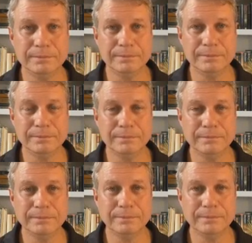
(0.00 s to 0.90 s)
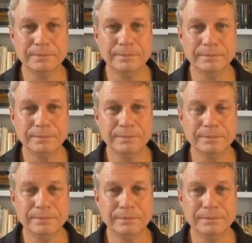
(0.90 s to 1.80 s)

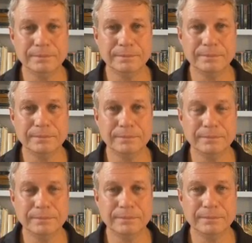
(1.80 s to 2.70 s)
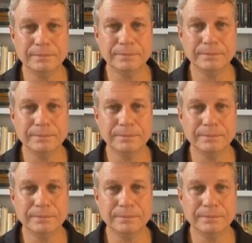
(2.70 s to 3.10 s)
(silent)